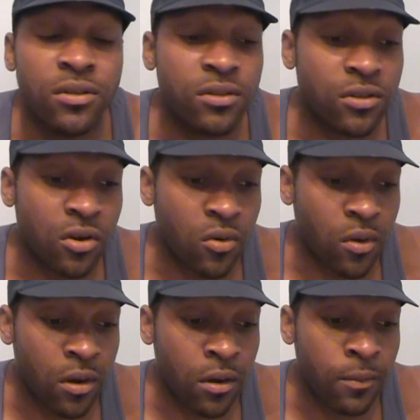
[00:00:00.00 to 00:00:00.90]

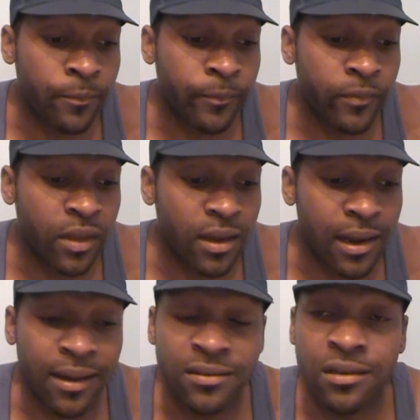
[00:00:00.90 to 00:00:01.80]
So,
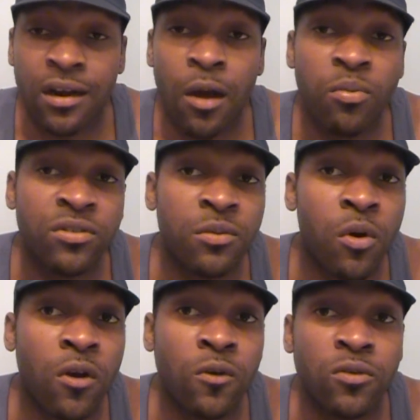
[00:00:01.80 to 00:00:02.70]
like I said, I'll put
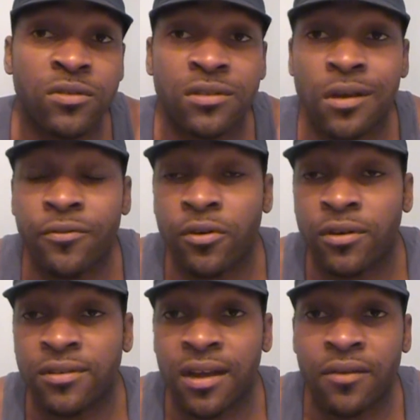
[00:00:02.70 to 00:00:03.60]
some articles and stuff
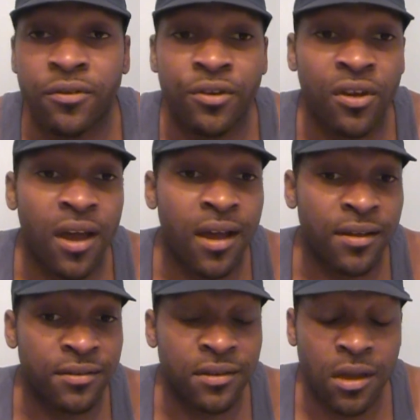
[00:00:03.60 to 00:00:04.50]
on the side for you
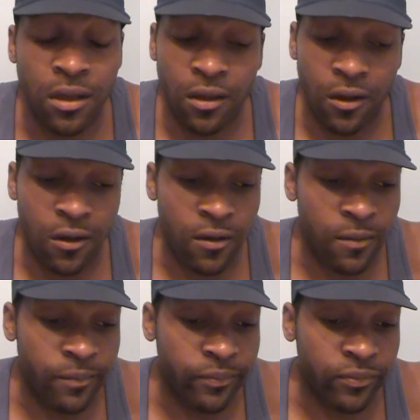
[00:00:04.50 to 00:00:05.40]
guys.
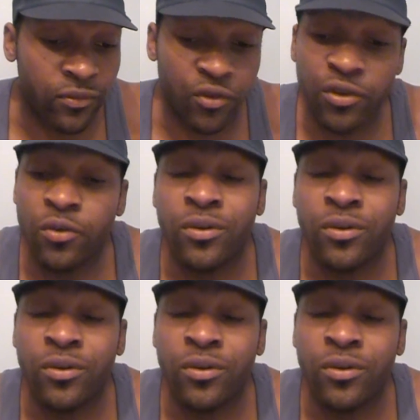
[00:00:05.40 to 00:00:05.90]
Do your